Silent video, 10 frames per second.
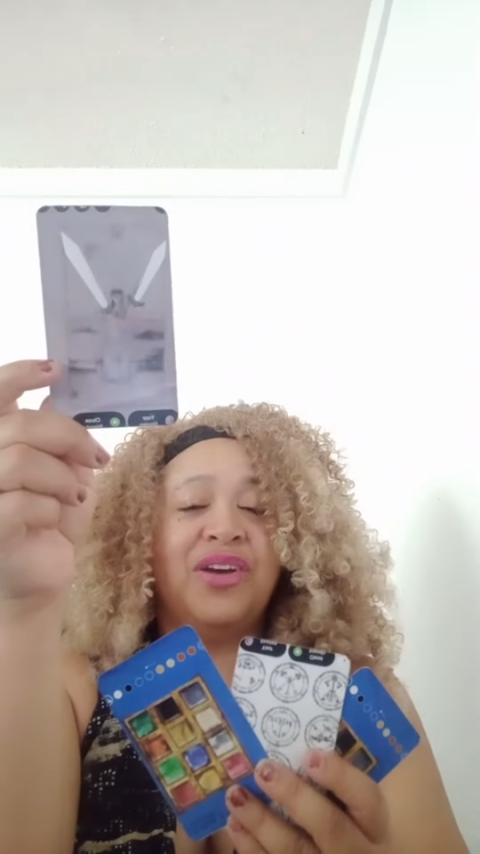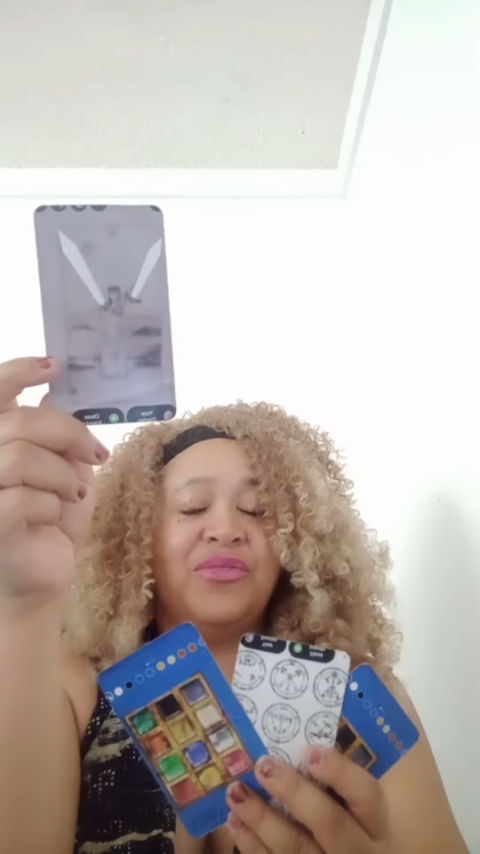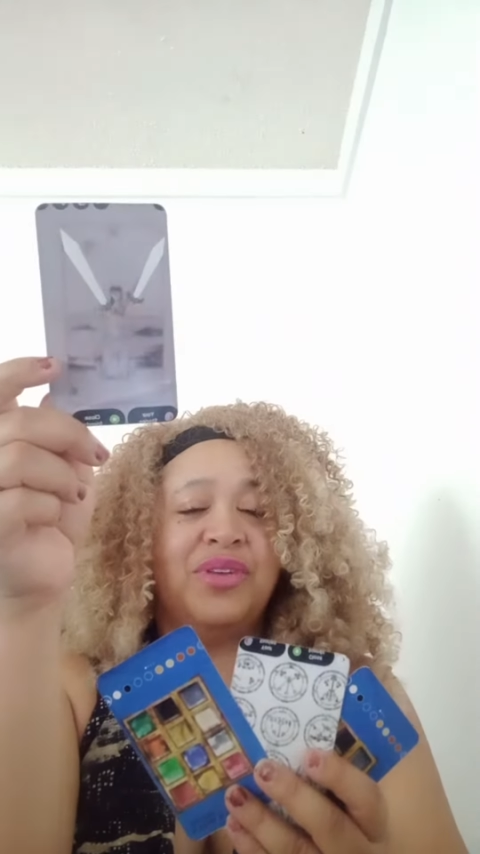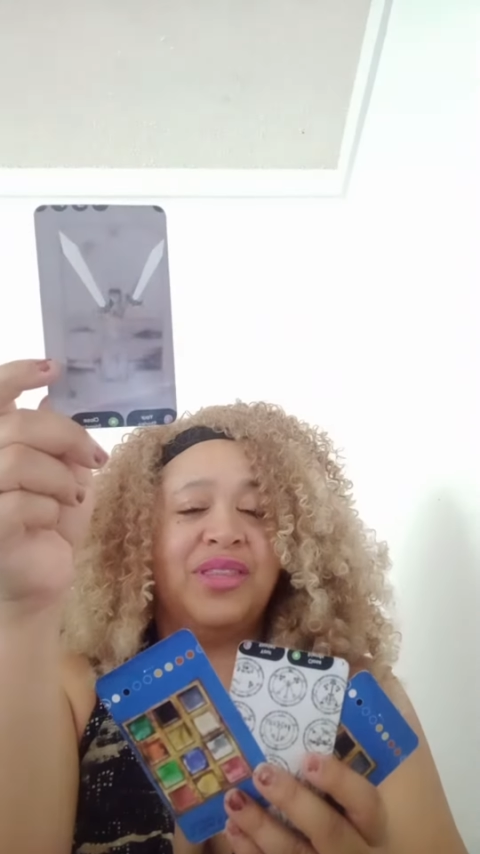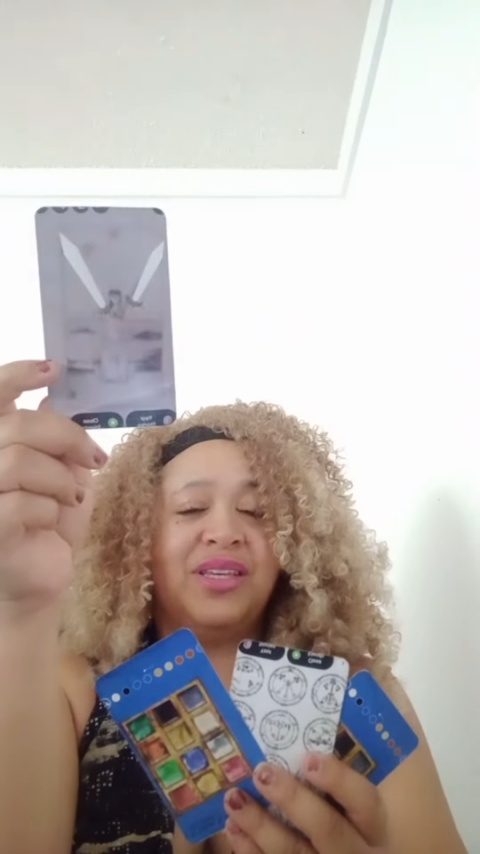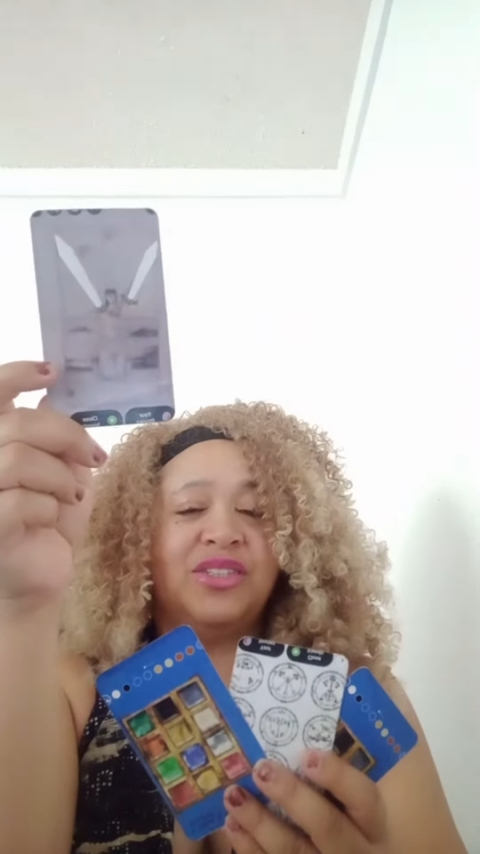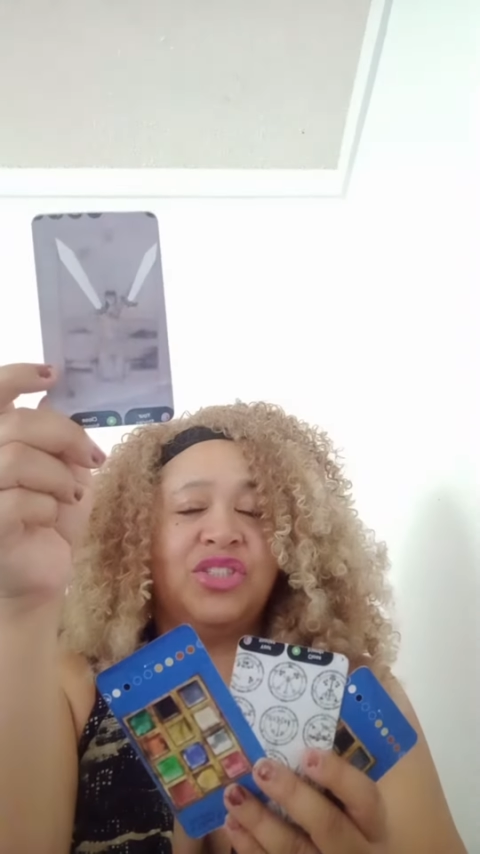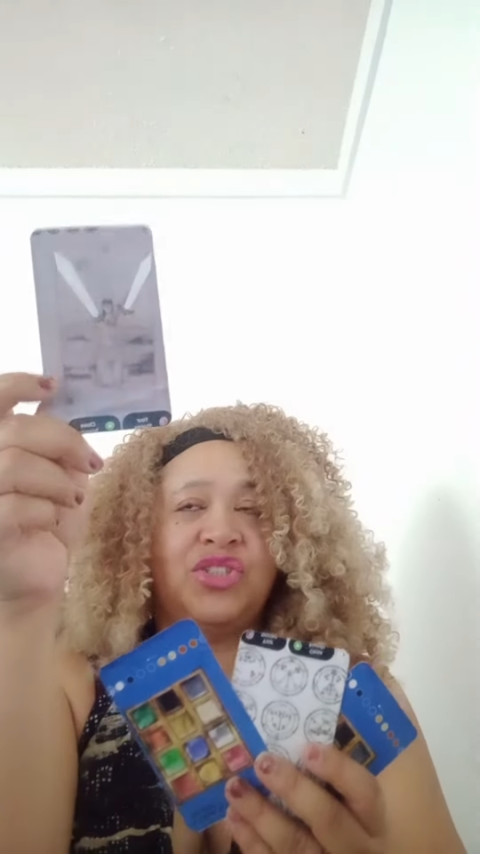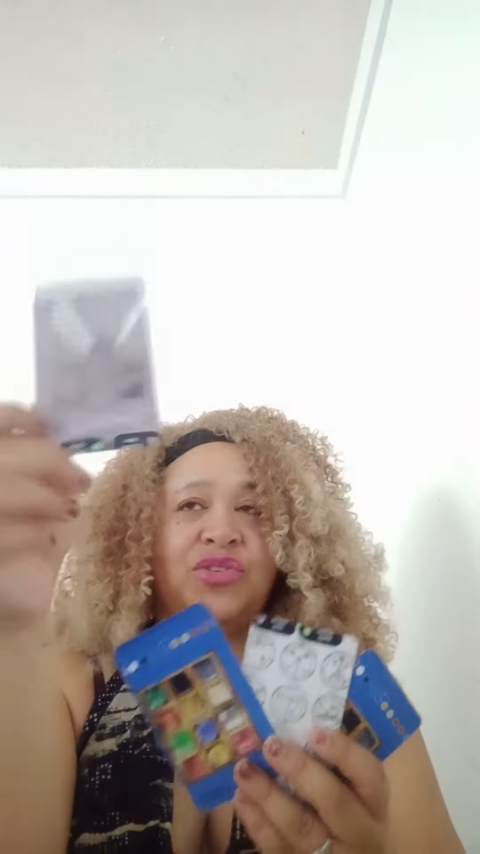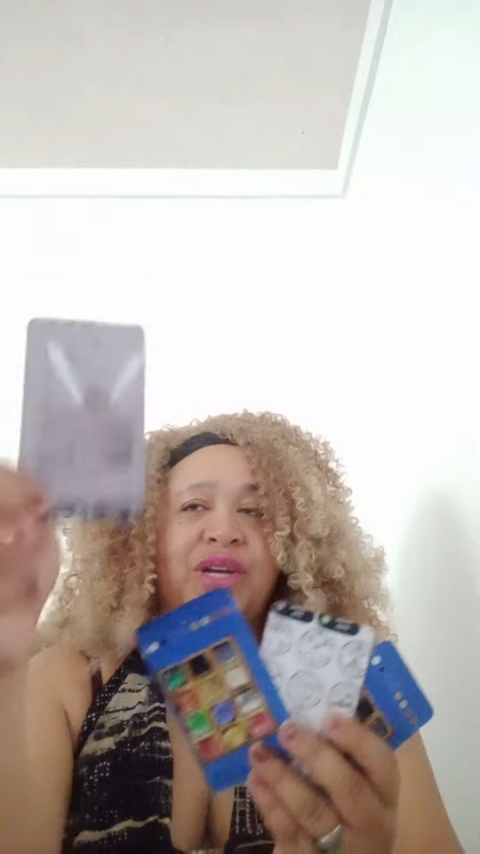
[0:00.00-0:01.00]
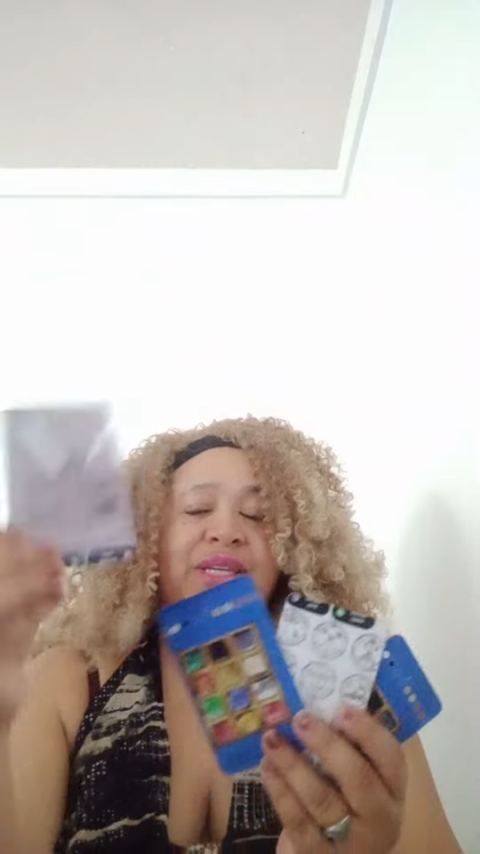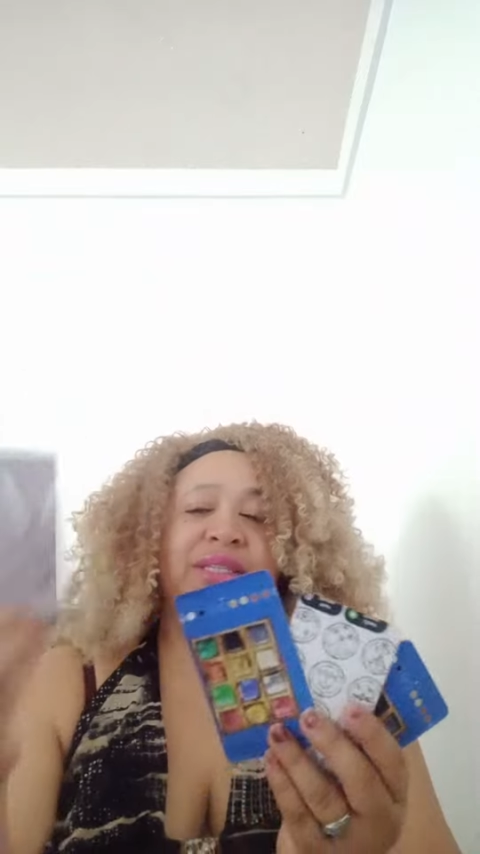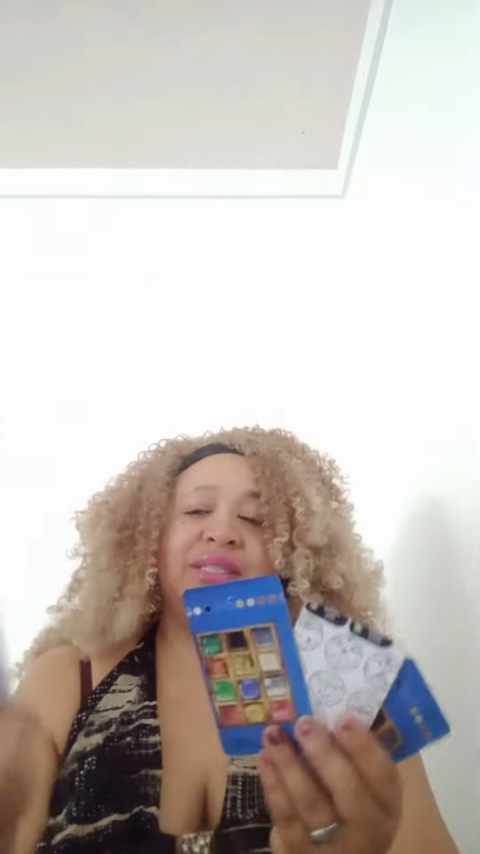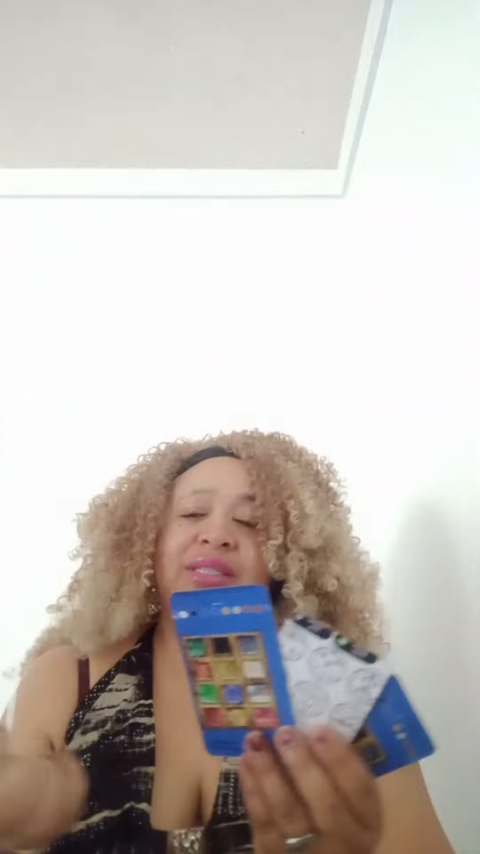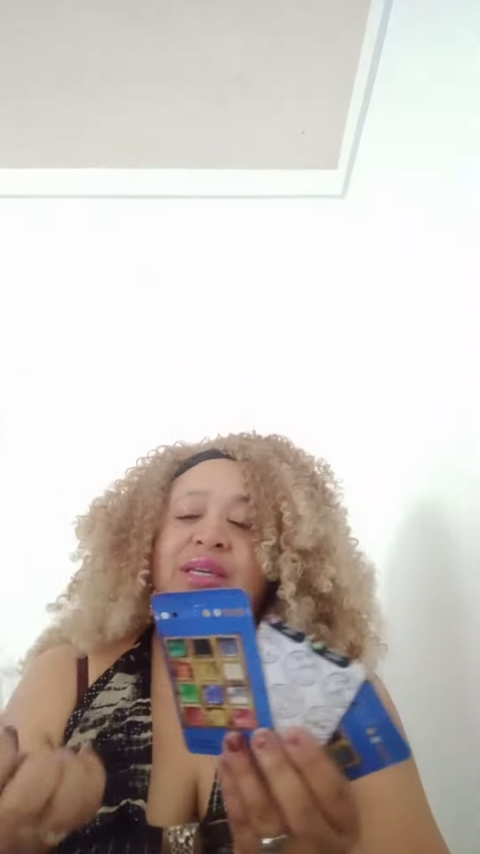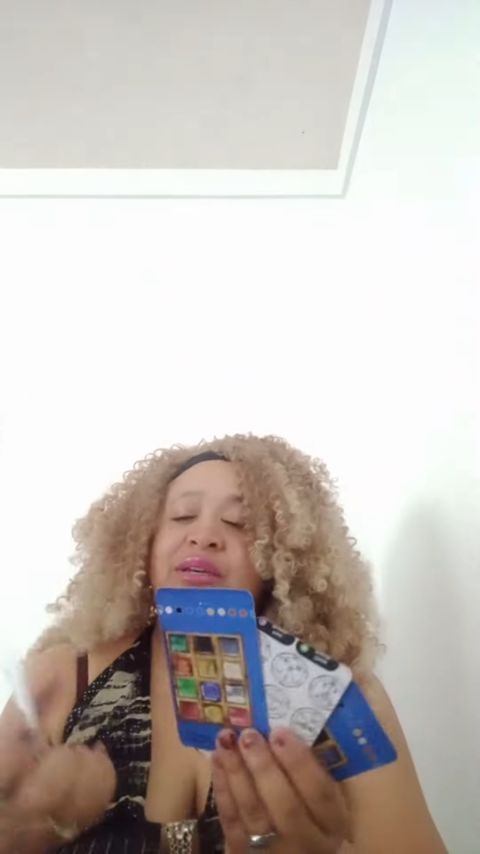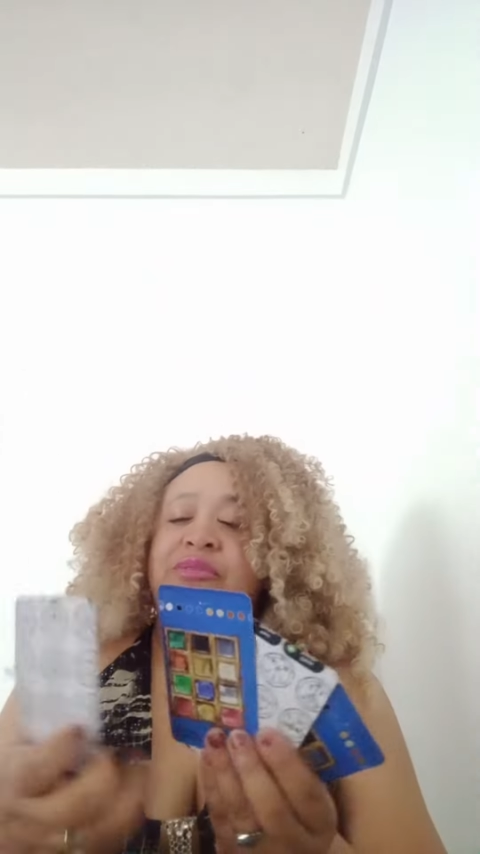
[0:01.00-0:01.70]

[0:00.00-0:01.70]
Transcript: with this choice.